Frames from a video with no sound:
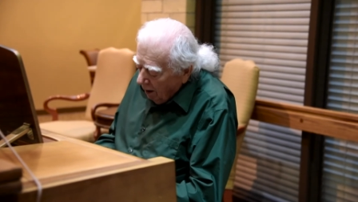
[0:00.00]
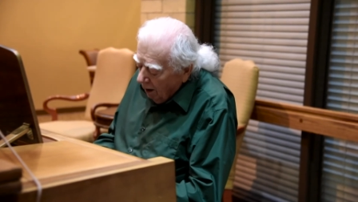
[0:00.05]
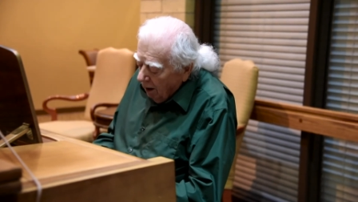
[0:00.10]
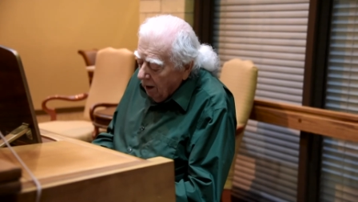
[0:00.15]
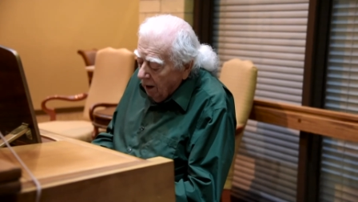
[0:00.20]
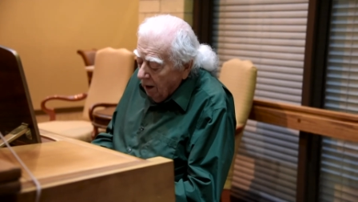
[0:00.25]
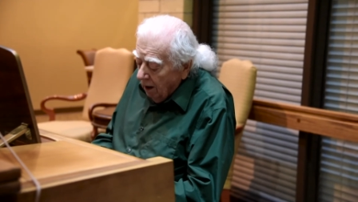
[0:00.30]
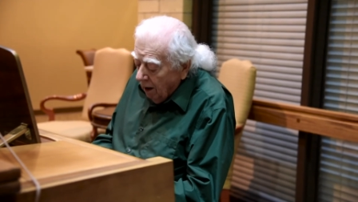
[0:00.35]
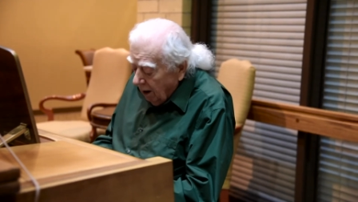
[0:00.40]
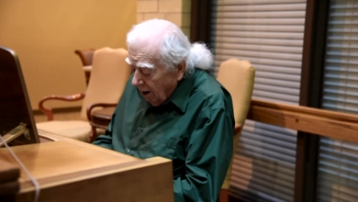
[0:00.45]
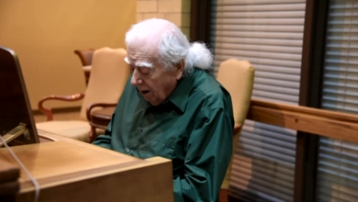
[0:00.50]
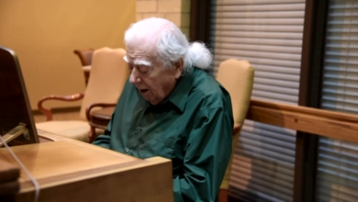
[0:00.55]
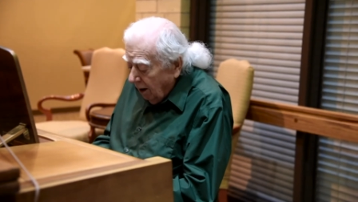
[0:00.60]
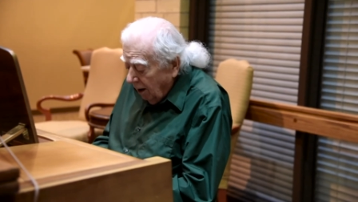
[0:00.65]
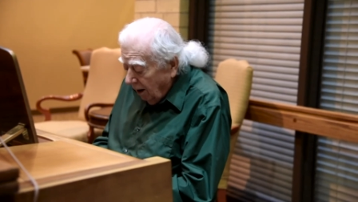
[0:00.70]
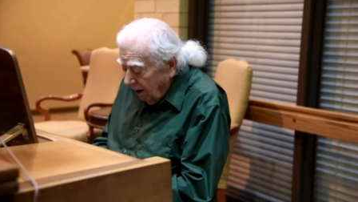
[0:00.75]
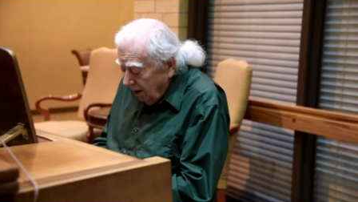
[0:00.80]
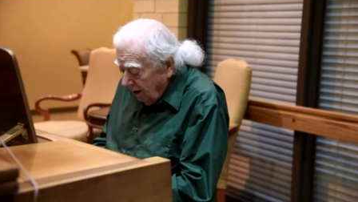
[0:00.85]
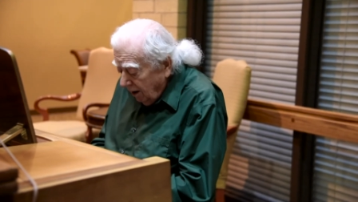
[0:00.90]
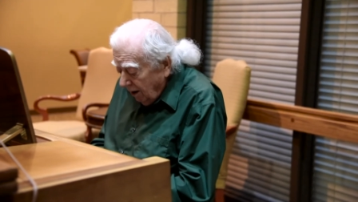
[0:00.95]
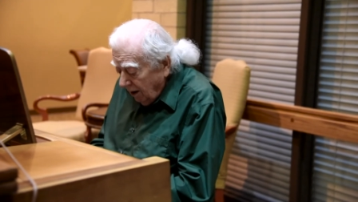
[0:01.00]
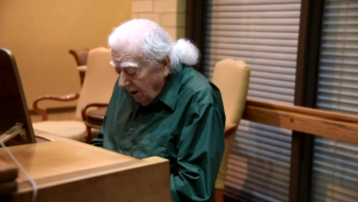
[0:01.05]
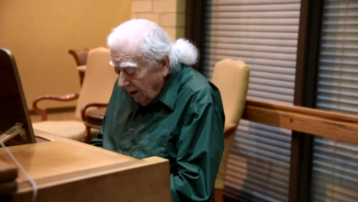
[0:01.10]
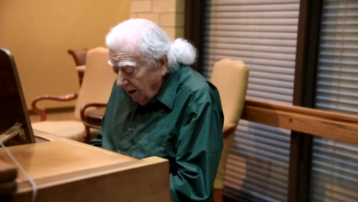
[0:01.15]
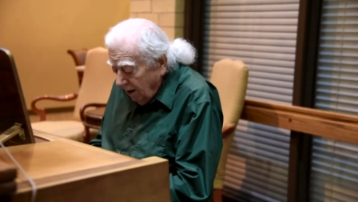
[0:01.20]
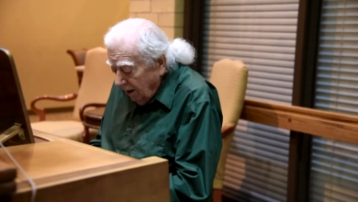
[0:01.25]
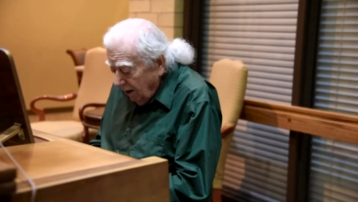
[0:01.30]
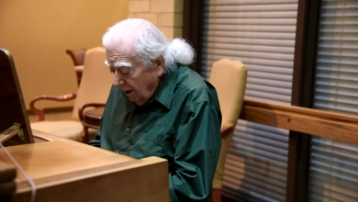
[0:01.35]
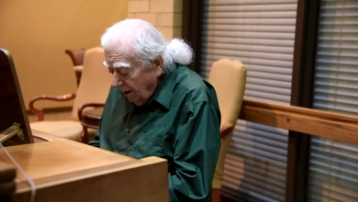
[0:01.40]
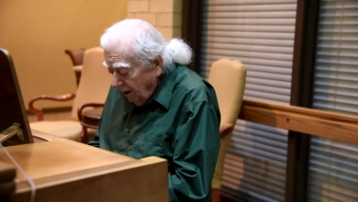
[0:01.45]
I think they had more
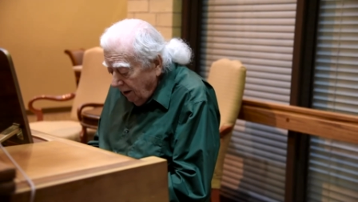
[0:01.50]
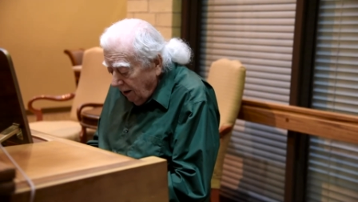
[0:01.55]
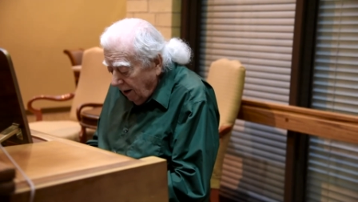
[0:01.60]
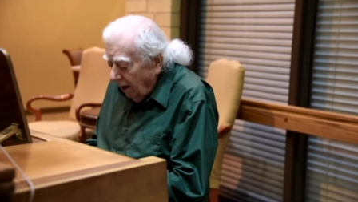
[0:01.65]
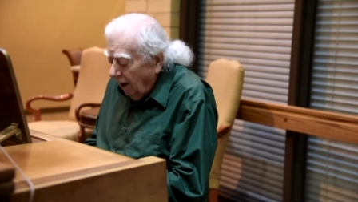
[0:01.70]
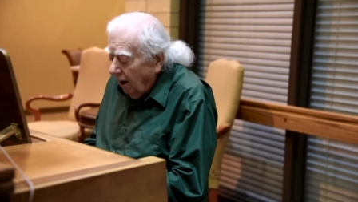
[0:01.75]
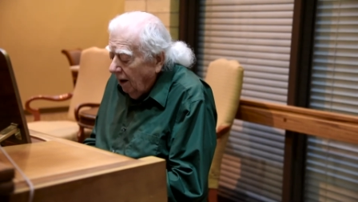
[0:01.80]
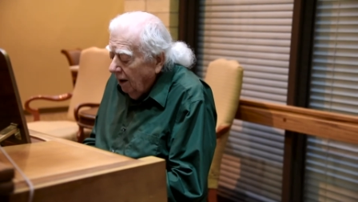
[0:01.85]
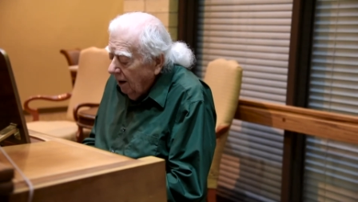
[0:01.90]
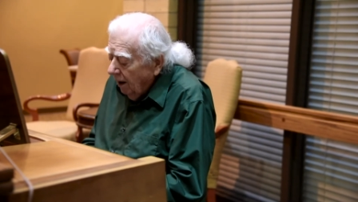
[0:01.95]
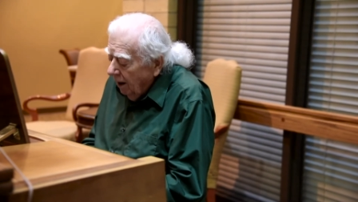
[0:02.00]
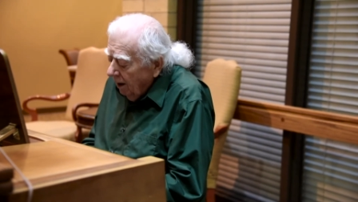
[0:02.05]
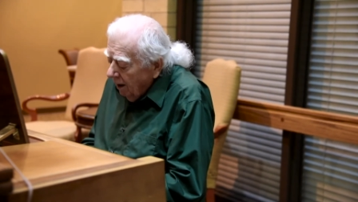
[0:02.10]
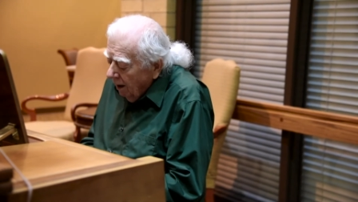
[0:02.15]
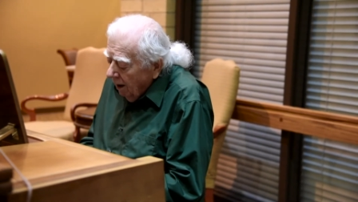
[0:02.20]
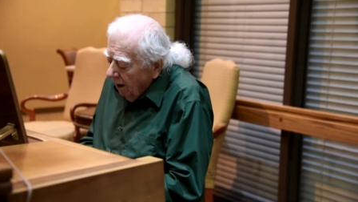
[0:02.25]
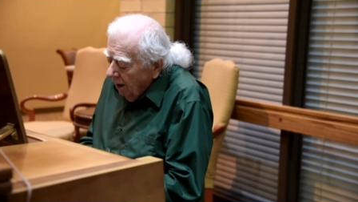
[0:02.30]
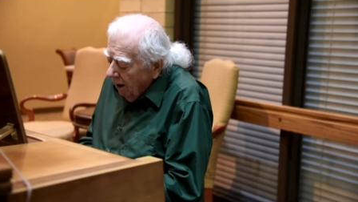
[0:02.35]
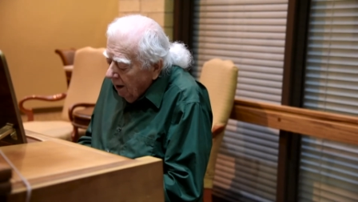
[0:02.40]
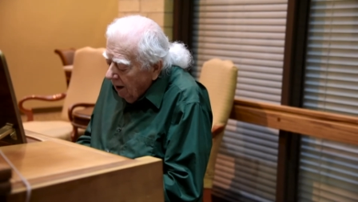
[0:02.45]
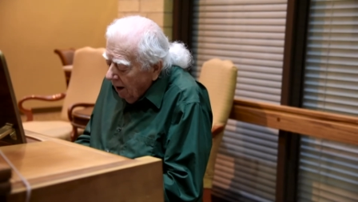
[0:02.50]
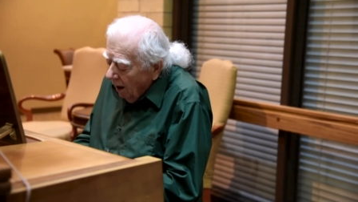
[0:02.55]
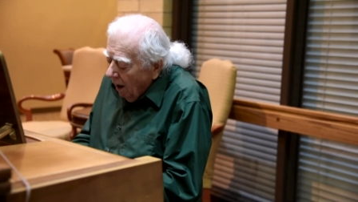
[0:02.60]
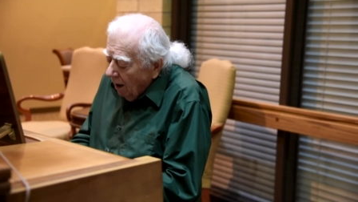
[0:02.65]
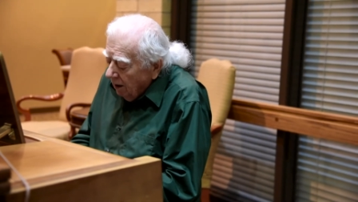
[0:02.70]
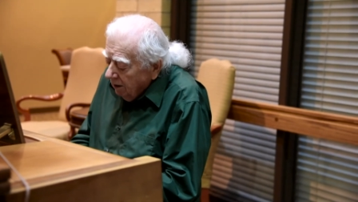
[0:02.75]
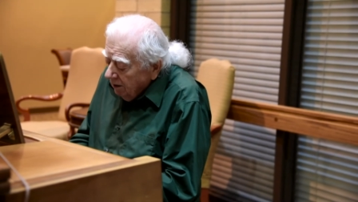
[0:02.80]
influence on me than anything.